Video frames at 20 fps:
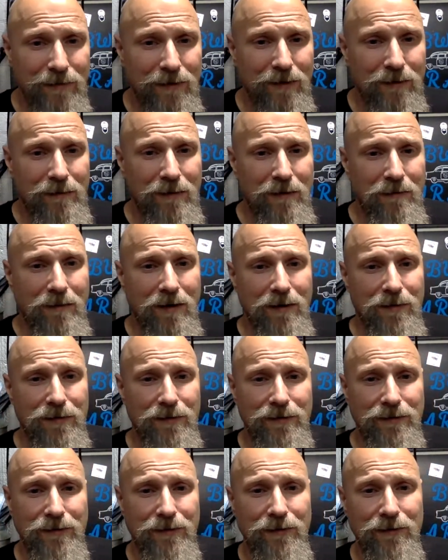a month
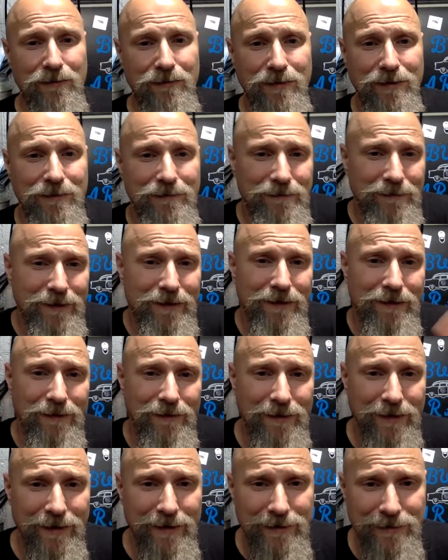or two. But
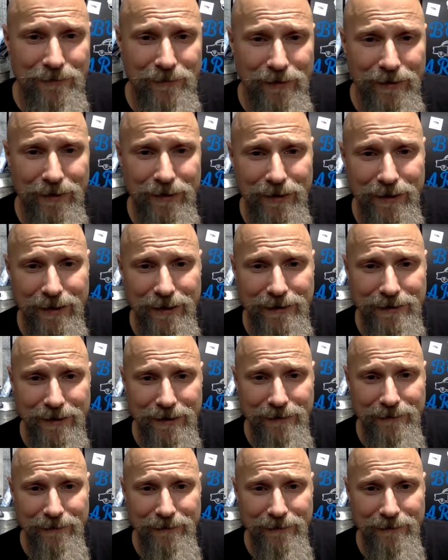it is what it is.